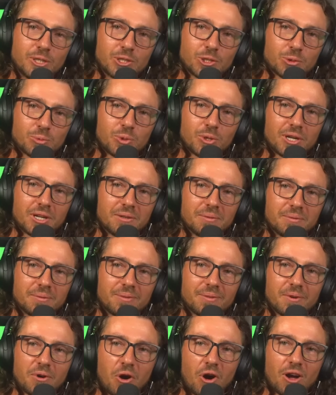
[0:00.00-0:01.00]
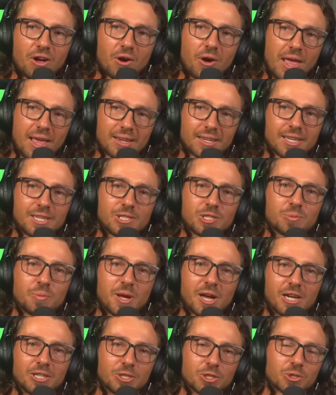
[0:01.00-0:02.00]
we just want to, at least
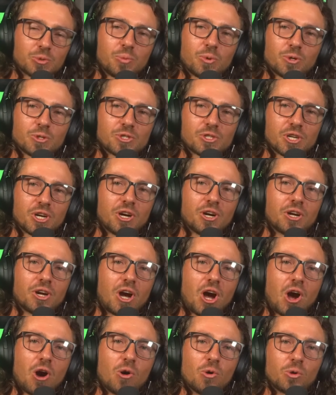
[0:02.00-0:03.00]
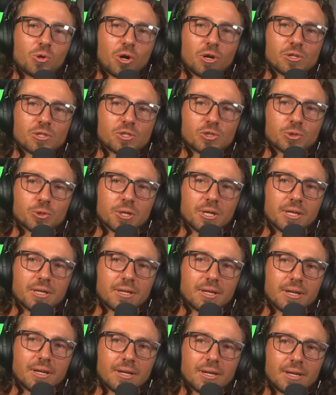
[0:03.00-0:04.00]
me, I just want to hold on to it
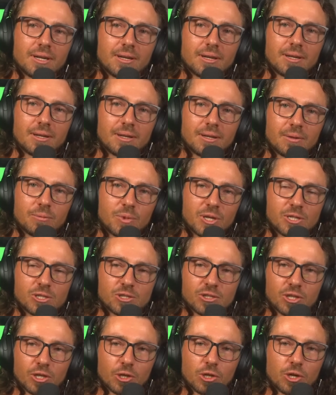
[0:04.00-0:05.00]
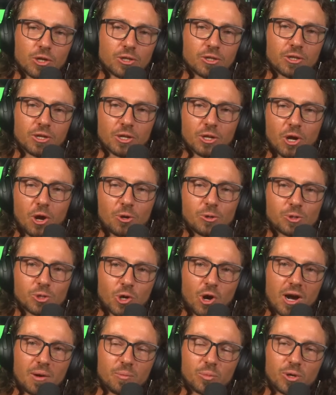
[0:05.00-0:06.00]
because I've got a low
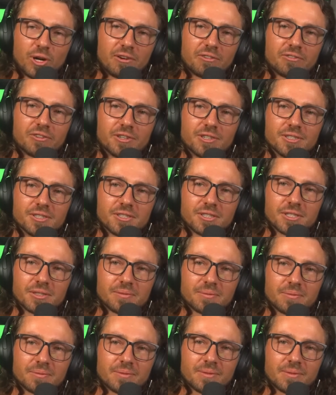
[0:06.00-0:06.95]
time preference.